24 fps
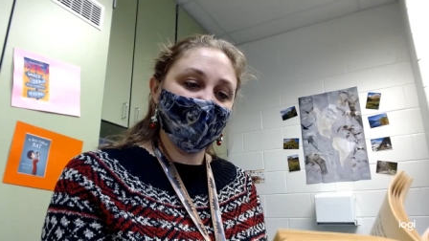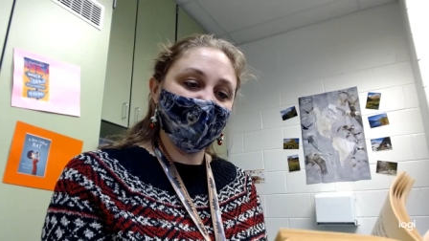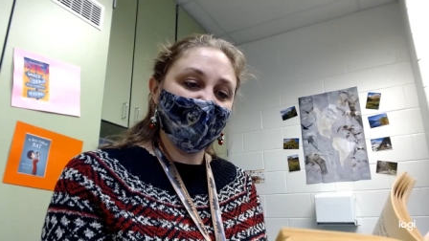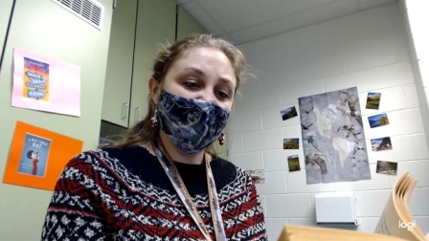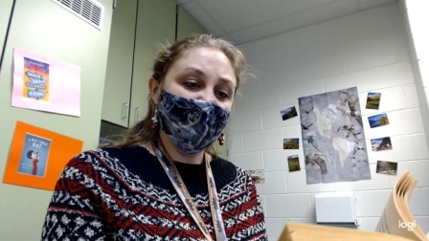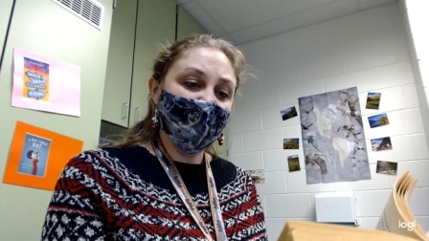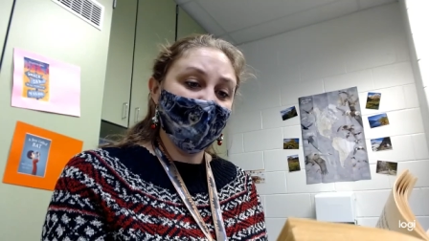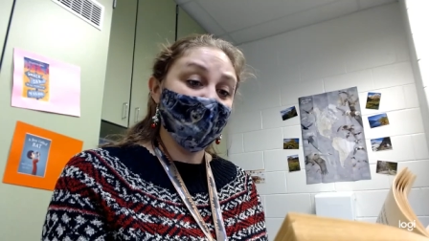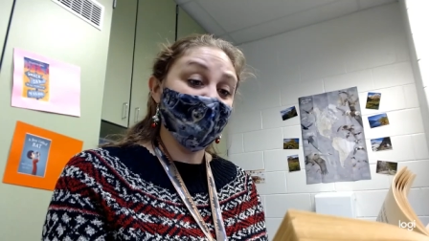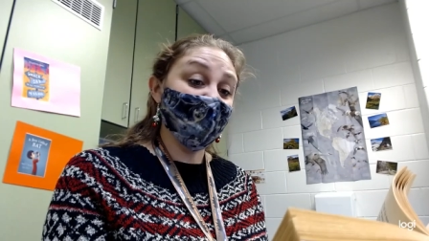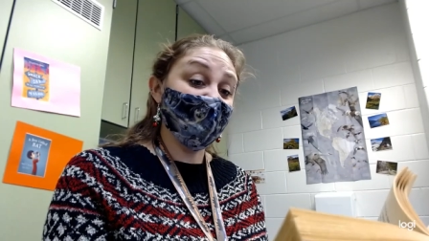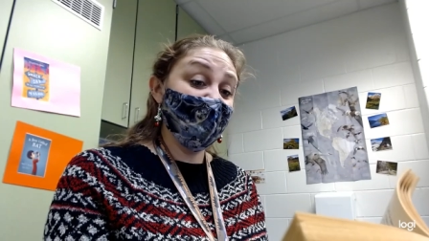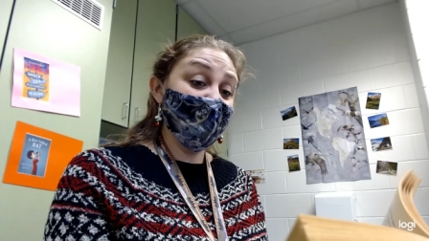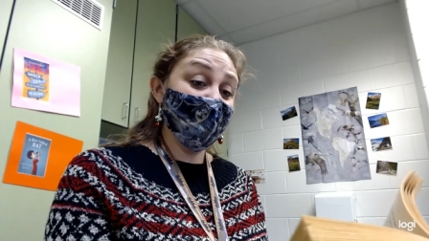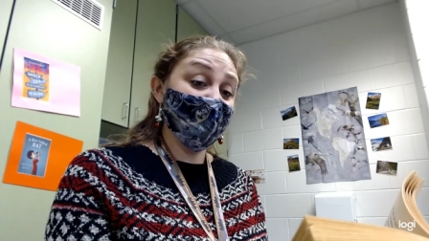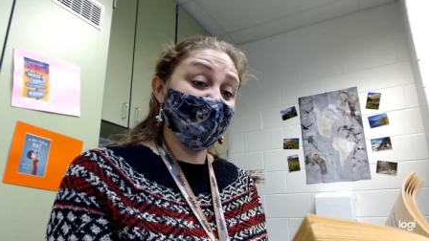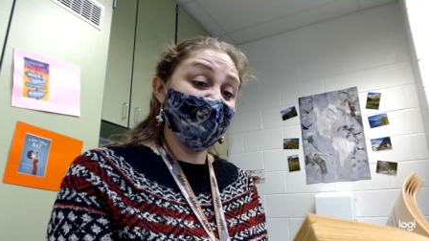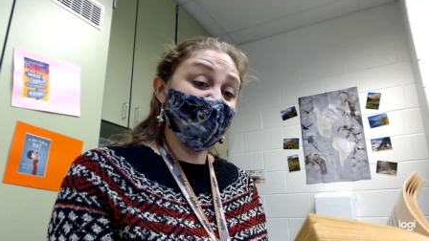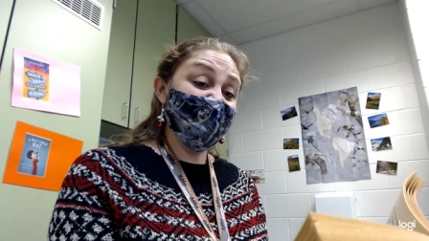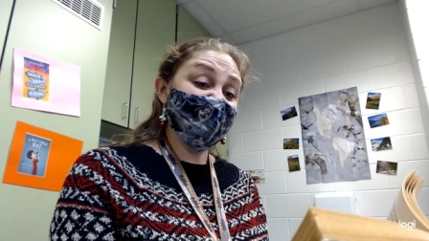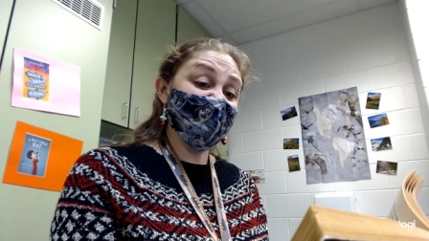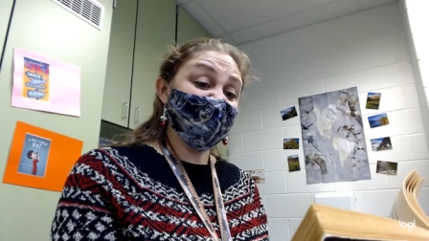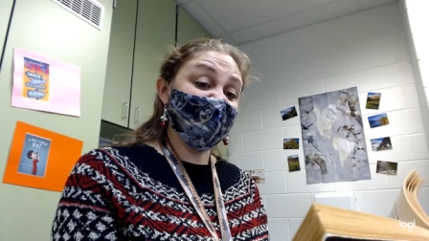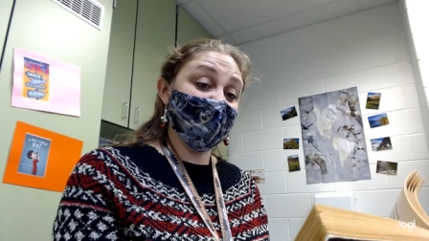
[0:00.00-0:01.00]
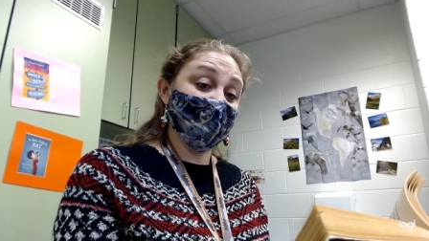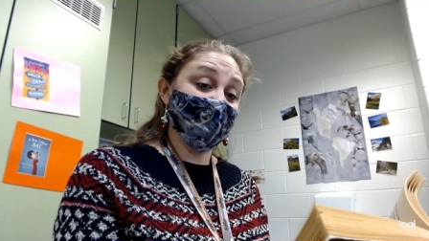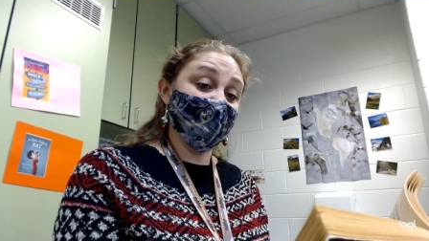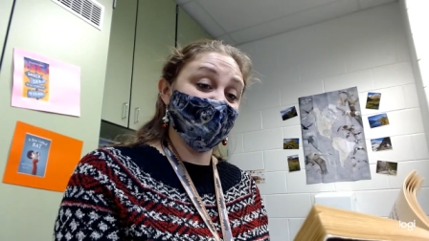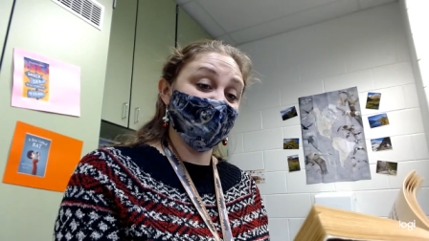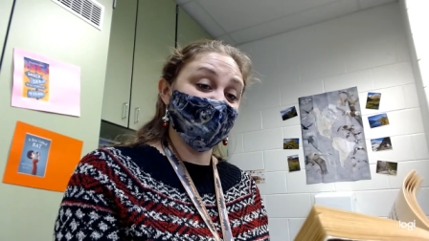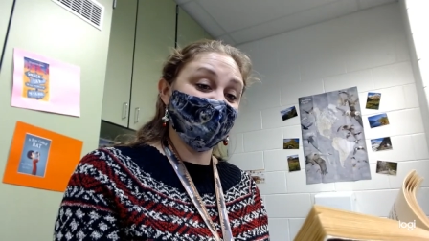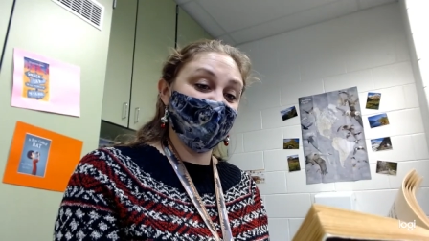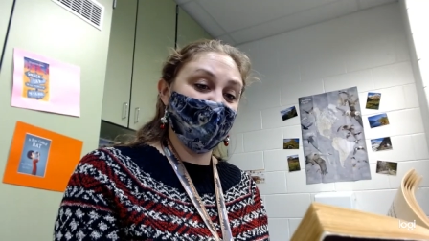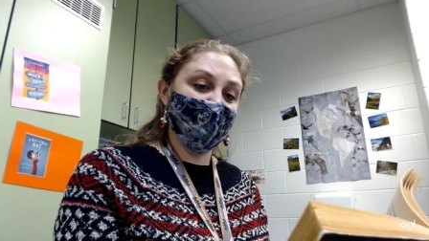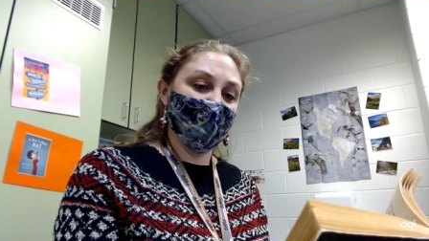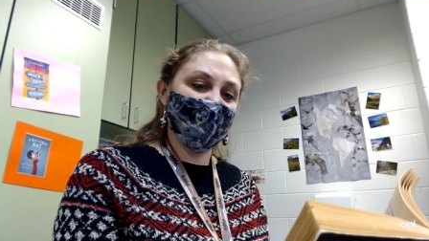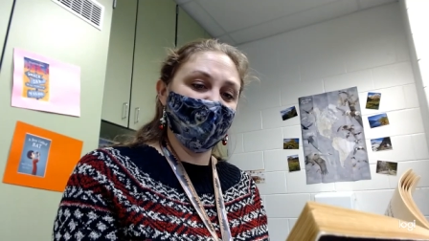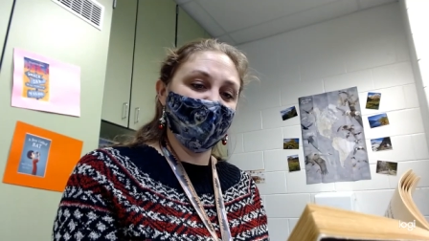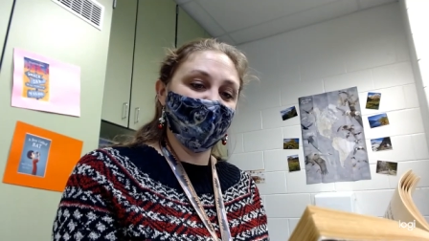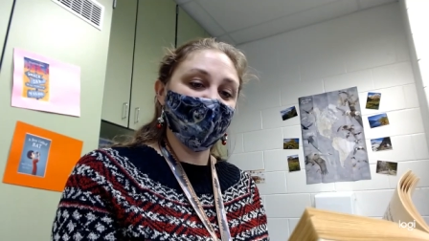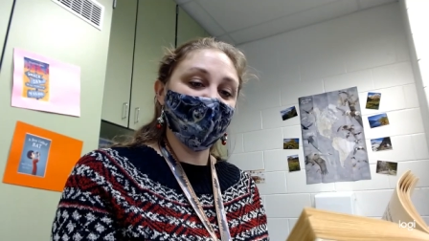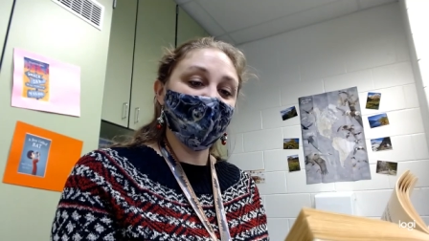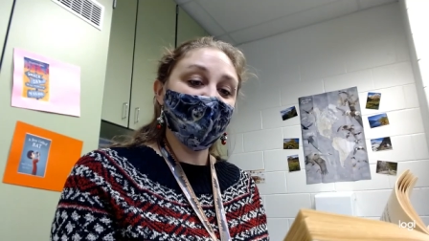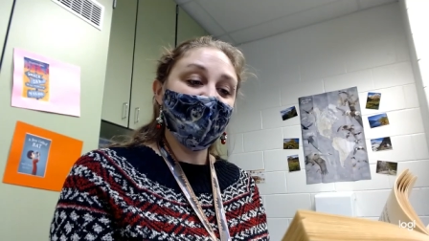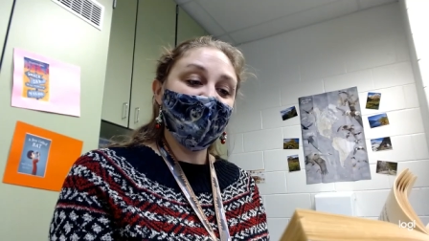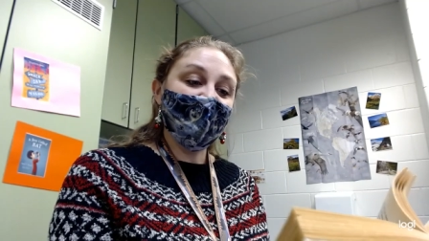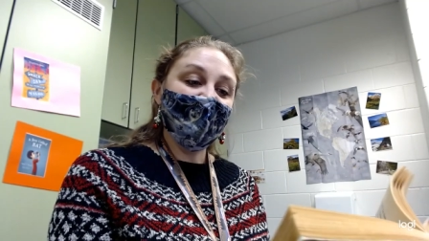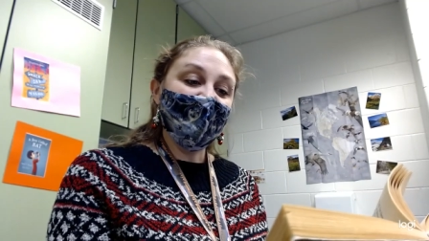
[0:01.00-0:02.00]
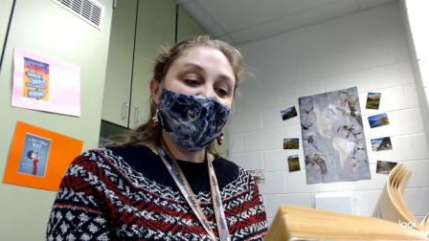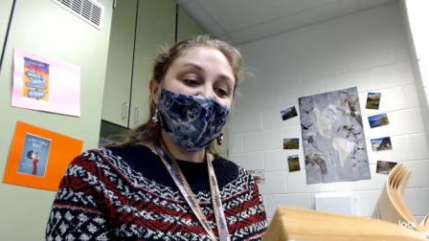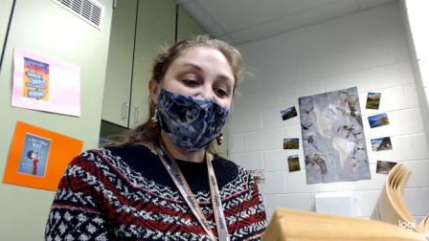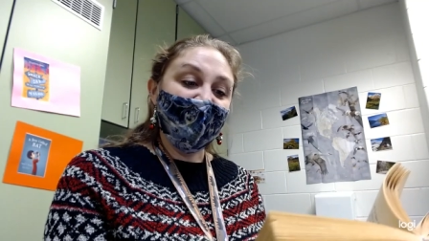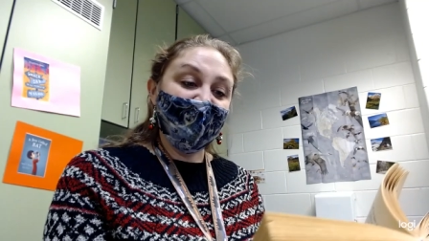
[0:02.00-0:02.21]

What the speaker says: but they were easy to push open, and